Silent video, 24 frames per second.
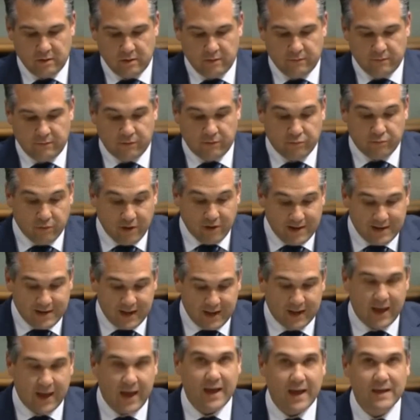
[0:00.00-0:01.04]
For 3
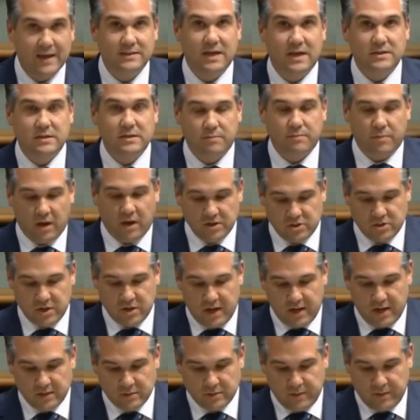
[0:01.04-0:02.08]
decades,
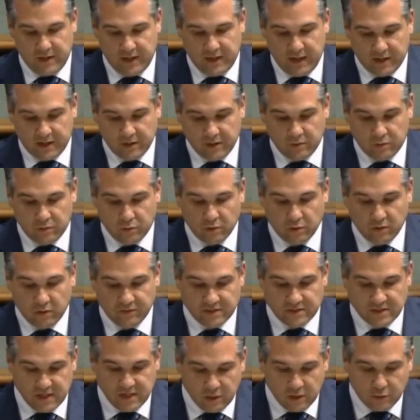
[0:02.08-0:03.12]
Azerbaijan has been under the rule of
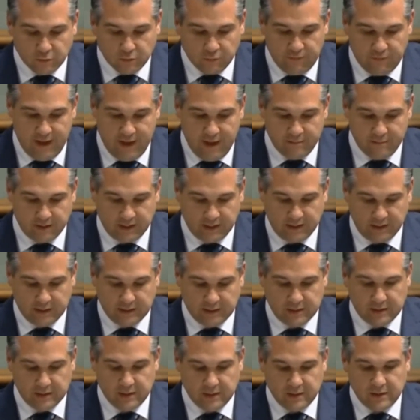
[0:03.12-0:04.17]
a single family,
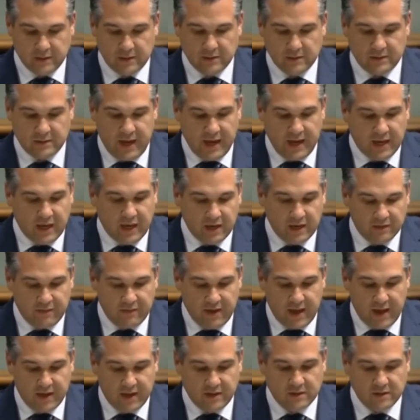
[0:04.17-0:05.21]
taking
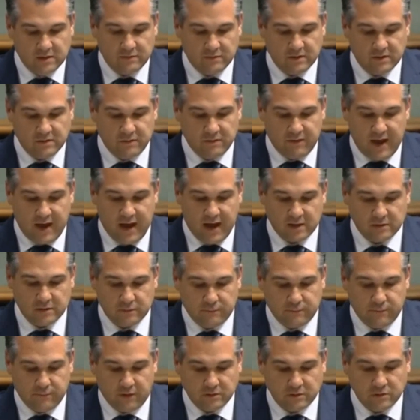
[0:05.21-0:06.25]
advantage of its
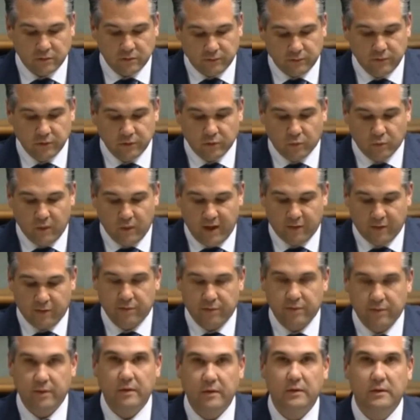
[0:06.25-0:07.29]
vast fossil fuel
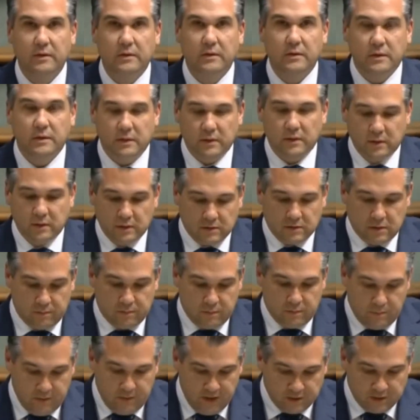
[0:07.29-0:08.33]
wealth to
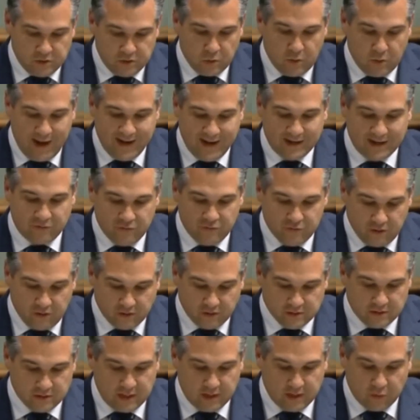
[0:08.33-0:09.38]
perpetuate
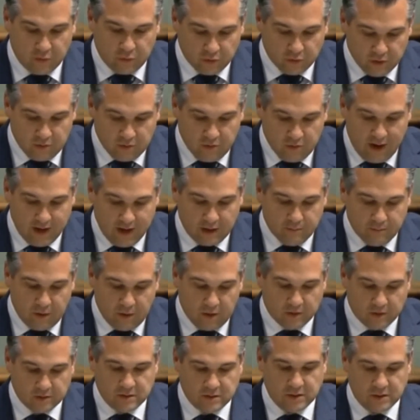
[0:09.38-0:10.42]
autocratic
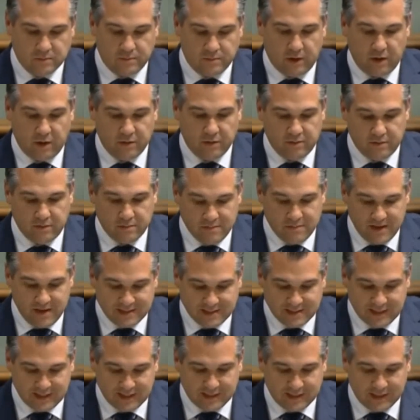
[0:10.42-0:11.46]
policies both
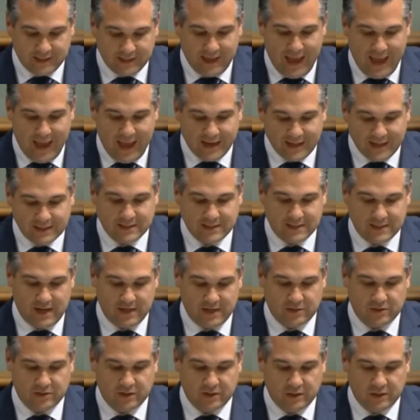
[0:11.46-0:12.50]
domestically and
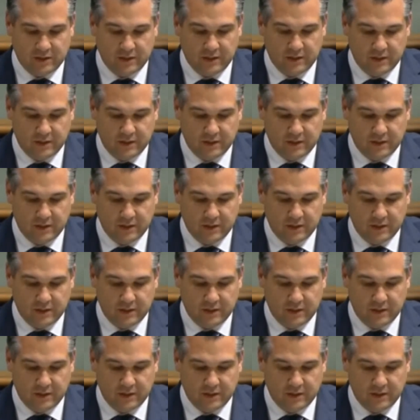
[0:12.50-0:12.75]
internationally.